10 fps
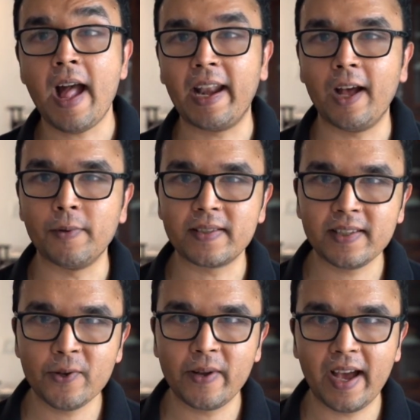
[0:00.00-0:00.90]
and I will
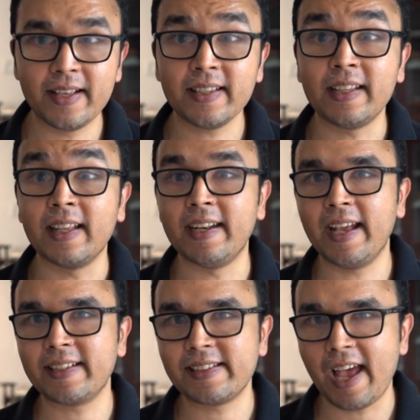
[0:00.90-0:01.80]
see you guys in the next